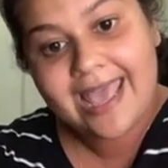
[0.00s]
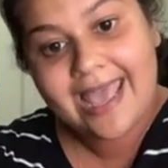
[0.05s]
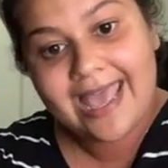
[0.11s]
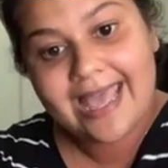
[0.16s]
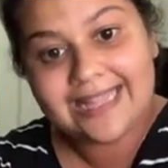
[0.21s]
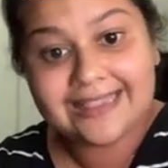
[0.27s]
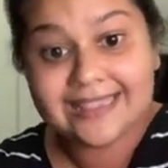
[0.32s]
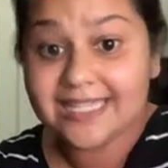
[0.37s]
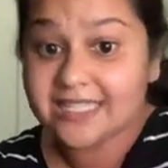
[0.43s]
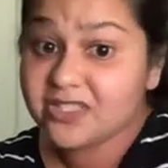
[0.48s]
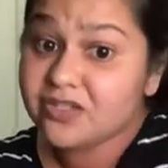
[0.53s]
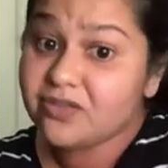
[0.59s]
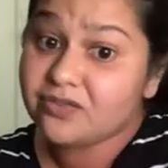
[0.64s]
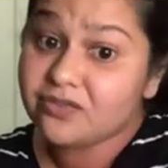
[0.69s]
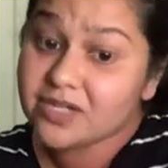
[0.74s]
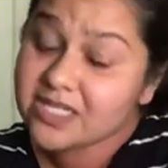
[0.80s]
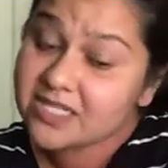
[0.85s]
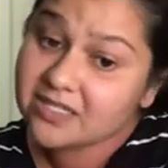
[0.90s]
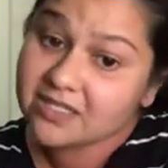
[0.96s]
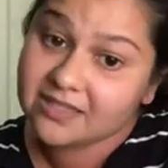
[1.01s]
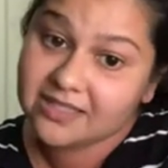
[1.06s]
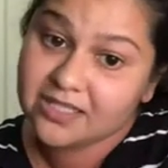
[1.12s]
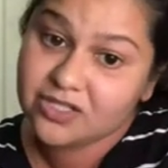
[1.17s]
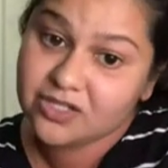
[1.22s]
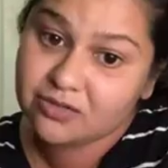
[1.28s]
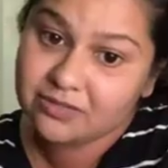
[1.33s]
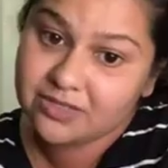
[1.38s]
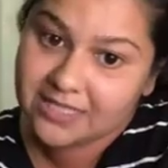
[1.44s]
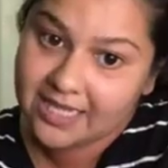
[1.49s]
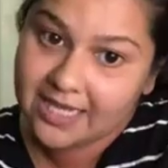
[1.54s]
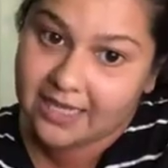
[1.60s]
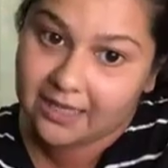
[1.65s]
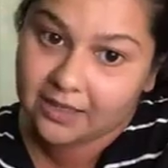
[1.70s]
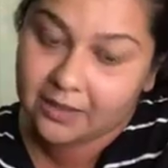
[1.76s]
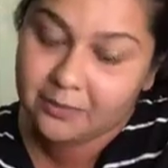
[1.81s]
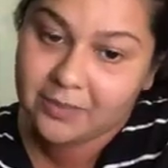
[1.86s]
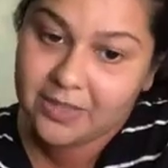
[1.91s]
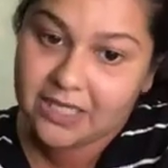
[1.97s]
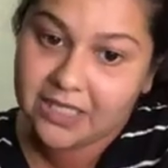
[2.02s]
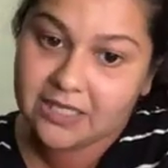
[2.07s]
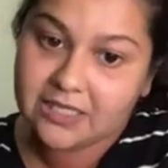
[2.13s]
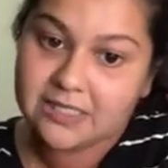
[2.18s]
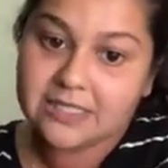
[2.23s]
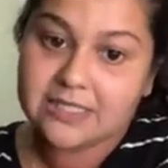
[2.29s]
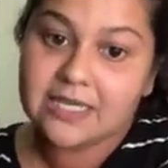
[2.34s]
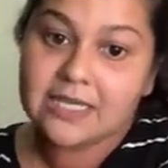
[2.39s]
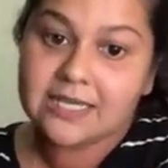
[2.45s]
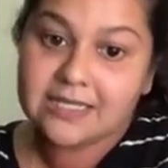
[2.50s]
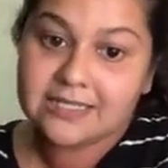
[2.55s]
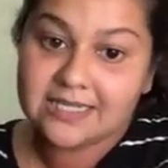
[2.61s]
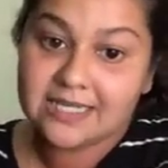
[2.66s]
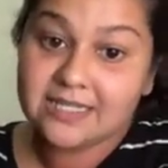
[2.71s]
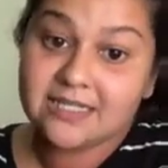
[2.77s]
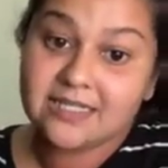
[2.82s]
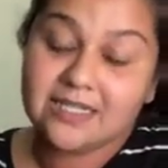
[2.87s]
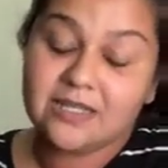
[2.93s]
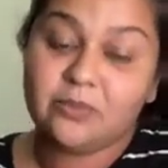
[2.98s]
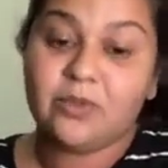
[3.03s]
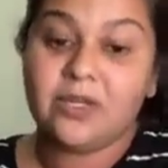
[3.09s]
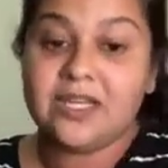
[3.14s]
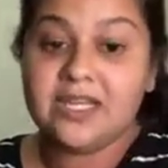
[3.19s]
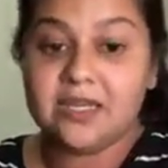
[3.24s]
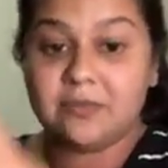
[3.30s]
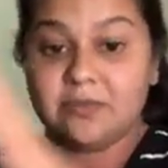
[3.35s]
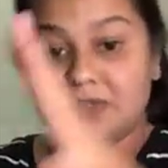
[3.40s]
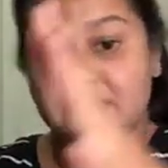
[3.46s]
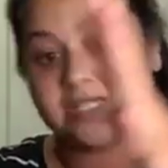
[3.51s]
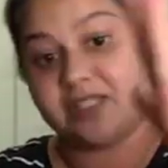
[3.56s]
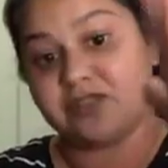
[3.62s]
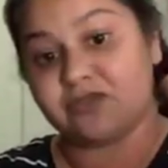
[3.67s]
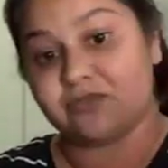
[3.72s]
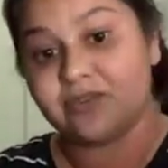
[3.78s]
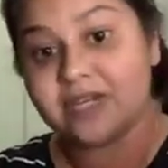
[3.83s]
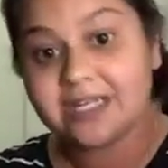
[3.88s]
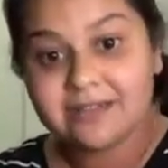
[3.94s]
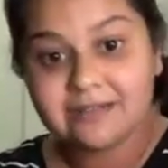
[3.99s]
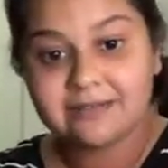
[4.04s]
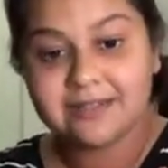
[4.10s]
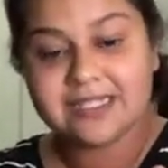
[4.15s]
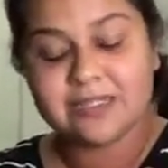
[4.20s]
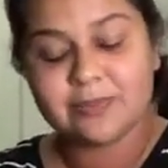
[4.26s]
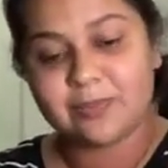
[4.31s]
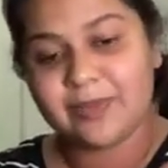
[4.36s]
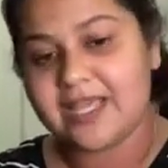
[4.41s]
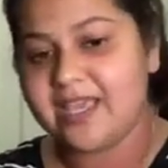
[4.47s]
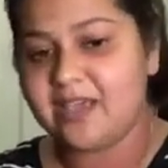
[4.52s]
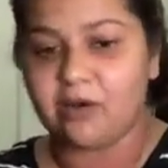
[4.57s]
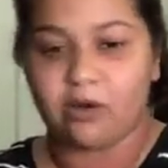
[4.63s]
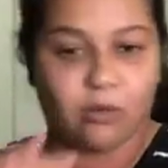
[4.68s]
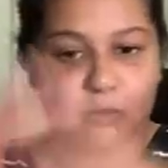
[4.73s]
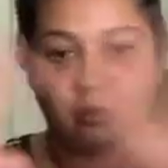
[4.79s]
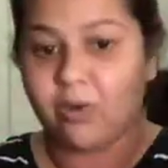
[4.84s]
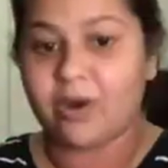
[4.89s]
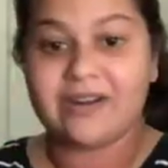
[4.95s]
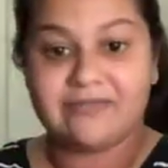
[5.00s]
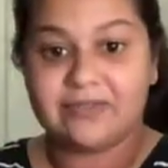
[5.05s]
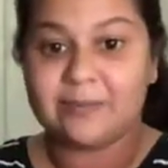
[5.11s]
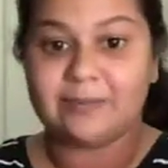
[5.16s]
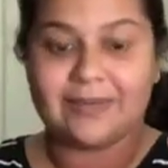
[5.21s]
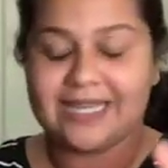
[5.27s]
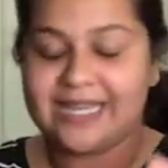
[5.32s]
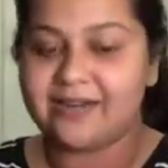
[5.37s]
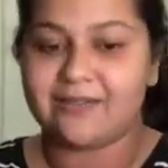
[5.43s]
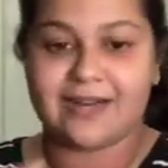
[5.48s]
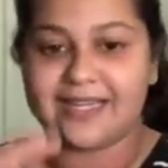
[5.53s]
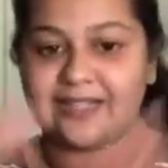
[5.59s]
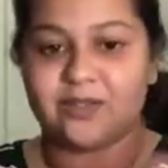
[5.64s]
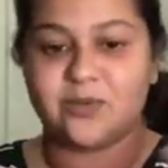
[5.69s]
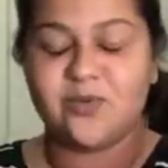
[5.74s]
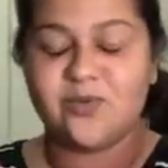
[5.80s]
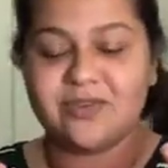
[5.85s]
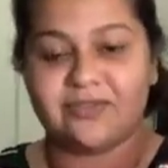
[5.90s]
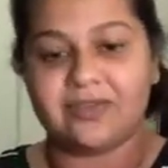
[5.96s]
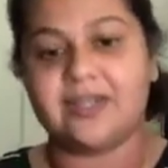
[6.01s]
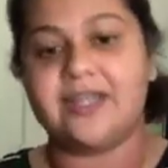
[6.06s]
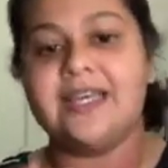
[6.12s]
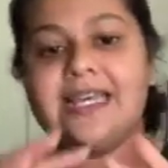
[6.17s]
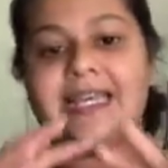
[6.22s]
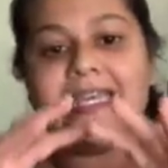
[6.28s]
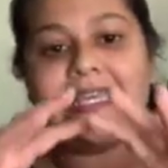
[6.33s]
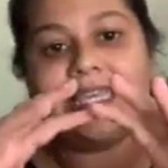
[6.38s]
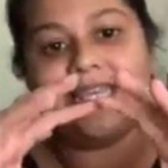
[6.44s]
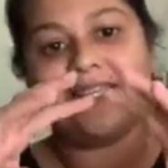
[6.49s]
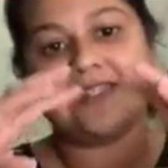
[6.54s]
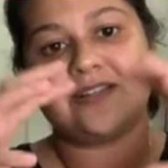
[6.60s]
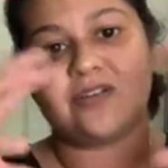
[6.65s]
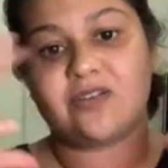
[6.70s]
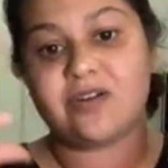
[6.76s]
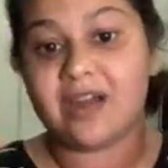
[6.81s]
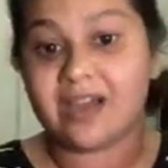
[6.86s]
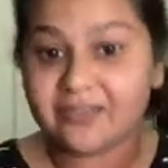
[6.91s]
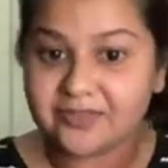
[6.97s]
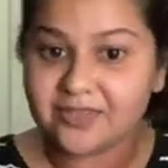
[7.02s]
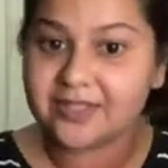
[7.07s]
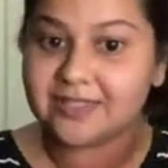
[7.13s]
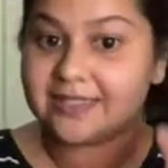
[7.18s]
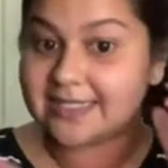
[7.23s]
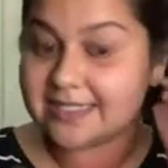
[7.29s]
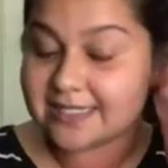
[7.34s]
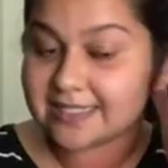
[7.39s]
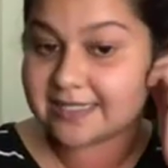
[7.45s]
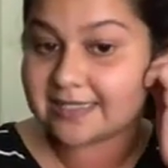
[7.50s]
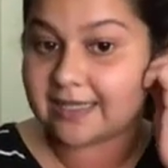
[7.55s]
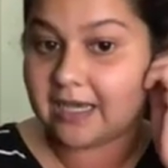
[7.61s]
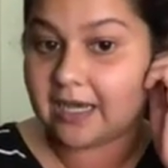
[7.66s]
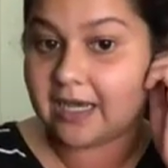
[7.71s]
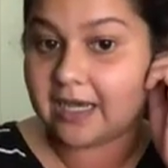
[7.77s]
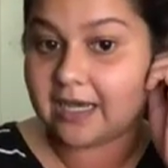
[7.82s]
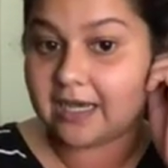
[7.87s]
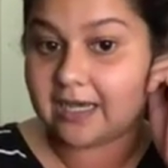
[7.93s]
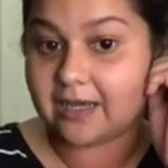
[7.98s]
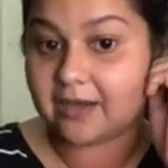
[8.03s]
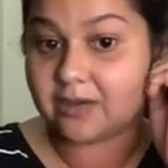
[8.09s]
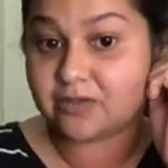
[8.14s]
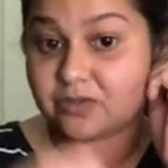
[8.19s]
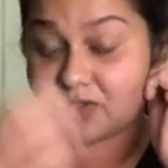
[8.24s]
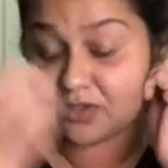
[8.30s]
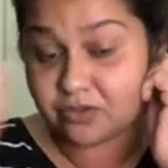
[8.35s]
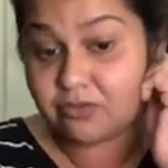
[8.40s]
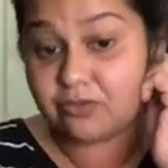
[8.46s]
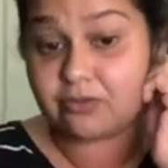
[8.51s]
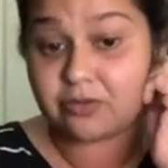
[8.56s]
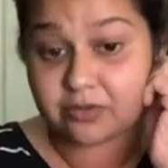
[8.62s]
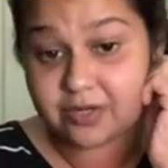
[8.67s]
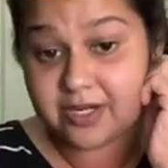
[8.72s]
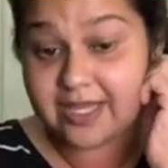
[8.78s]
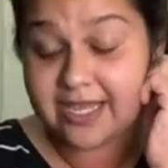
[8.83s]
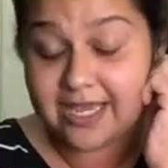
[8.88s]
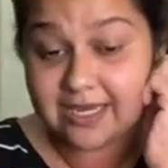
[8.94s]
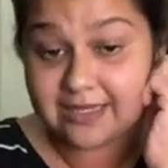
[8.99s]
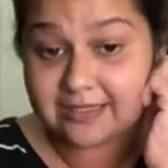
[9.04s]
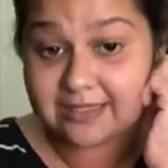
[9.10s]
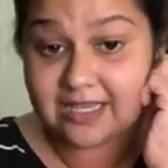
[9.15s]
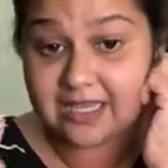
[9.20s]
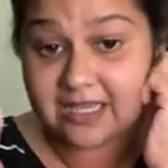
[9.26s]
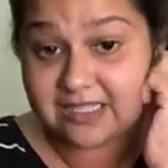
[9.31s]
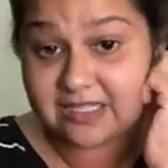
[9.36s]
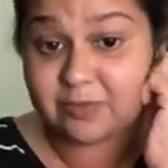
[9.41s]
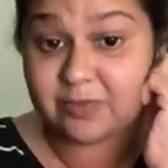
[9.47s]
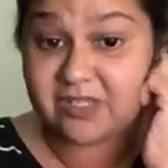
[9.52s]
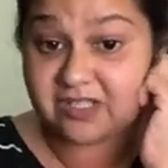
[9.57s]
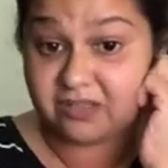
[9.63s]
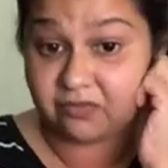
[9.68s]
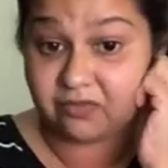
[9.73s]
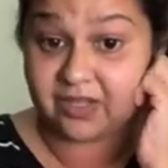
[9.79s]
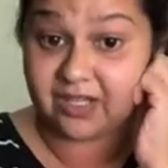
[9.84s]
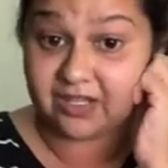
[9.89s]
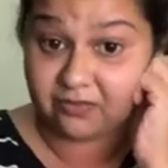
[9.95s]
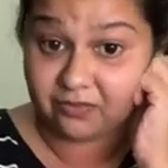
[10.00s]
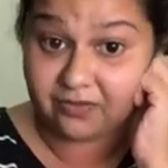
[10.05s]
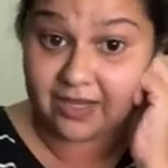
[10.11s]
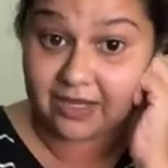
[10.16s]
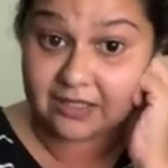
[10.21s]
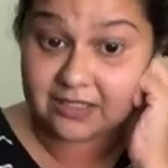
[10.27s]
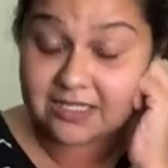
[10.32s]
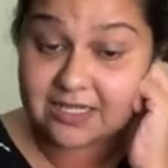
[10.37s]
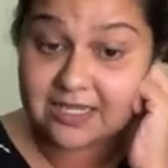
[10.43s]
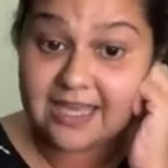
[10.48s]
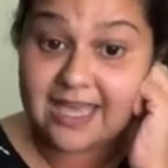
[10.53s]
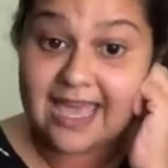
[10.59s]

And that's a risk that you take, because Tennessee Williams has written this play, or whatever playwright, whoever, he has crafted this to create a specific effect.